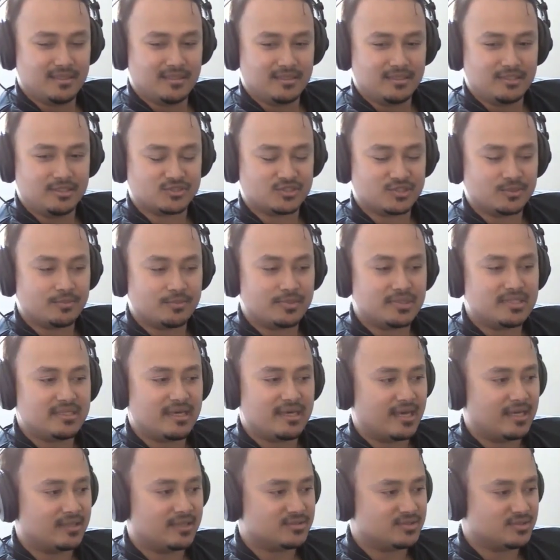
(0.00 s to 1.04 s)
You know, somebody
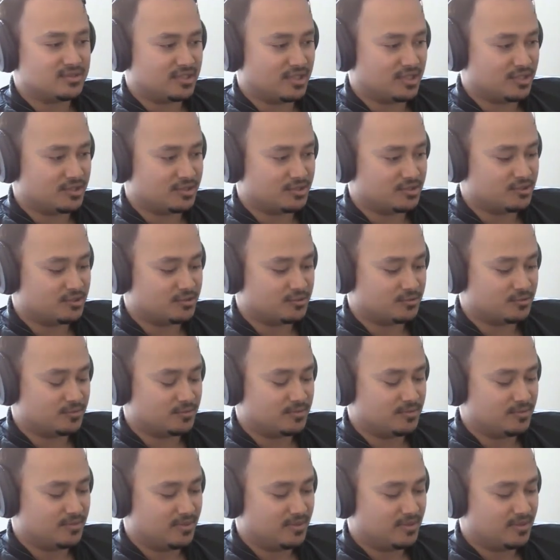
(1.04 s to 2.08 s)
had to tell you,
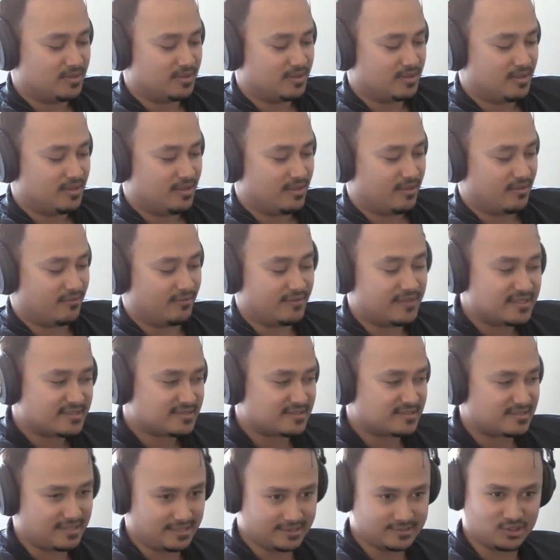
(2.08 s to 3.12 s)

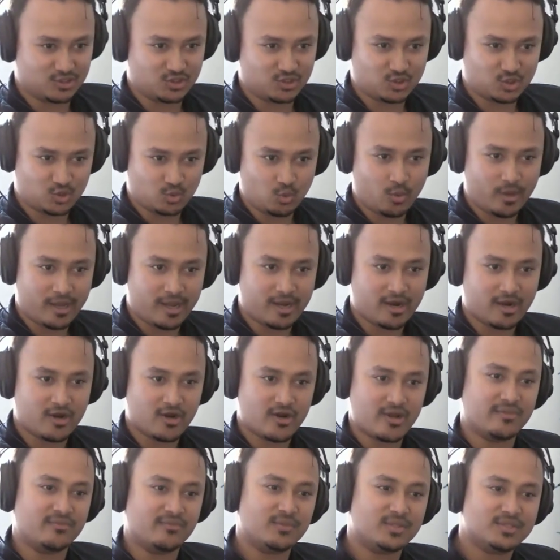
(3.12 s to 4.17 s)
"This is a square
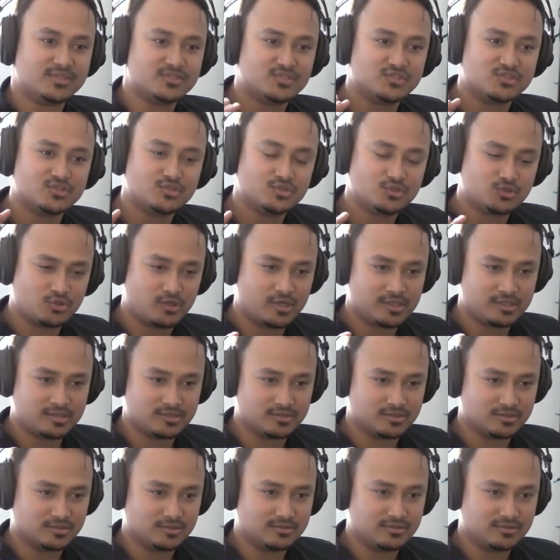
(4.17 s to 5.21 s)
and this is a
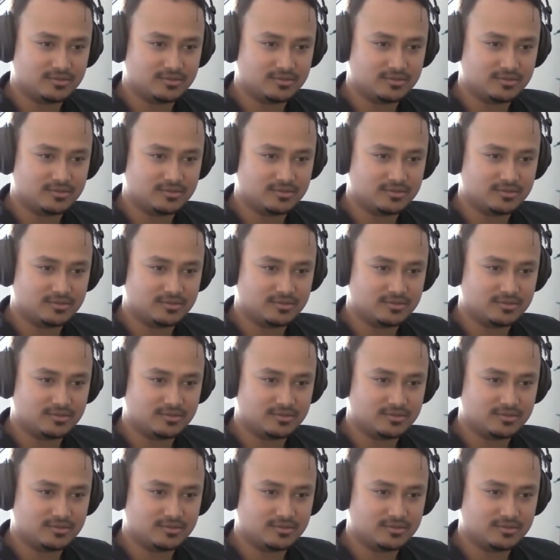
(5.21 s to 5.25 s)
triangle,"